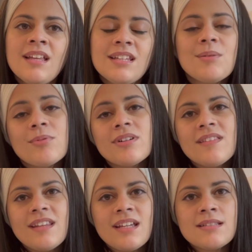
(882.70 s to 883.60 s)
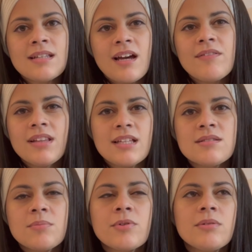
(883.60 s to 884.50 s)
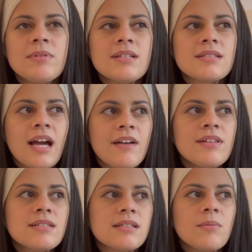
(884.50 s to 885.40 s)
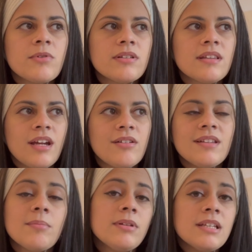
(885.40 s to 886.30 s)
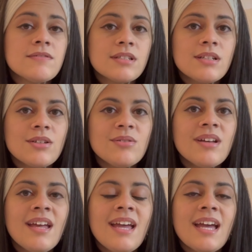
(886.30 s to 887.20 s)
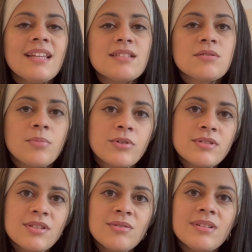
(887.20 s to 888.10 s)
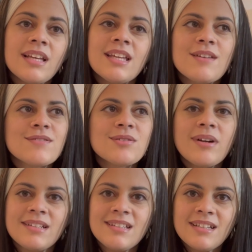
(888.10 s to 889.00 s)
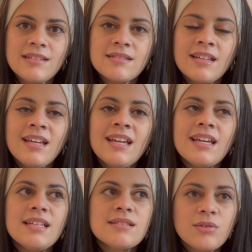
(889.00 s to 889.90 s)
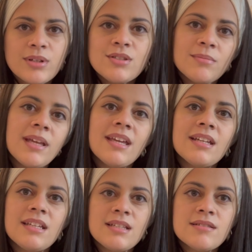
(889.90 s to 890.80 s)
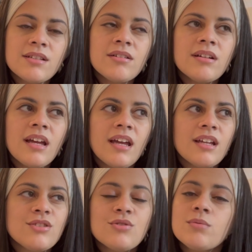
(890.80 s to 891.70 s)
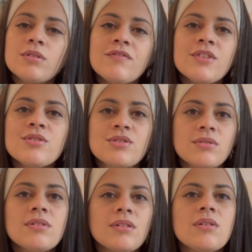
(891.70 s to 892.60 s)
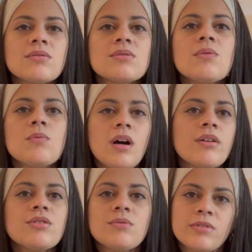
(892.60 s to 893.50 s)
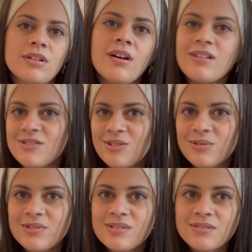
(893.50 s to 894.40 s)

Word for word: The important thing is having that support because having someone there that believes in you and that supports you and that gives you ideas is going to make it easier and you won't feel so alone while you work on your goals.